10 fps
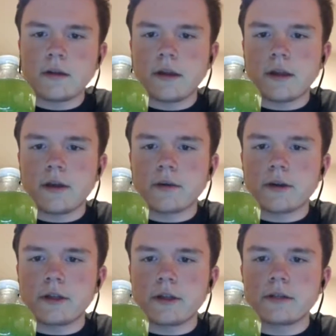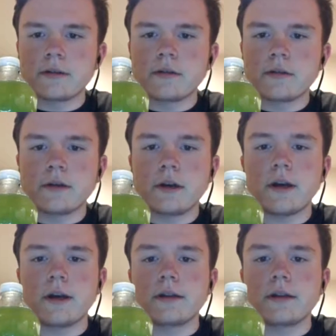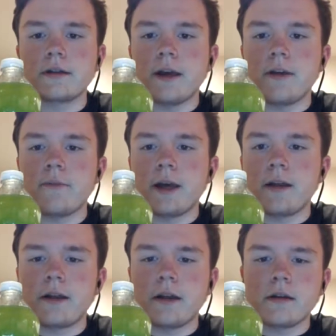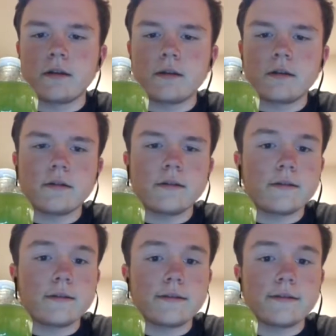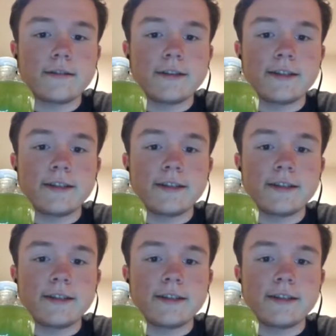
I think we're going to have Ben then continue.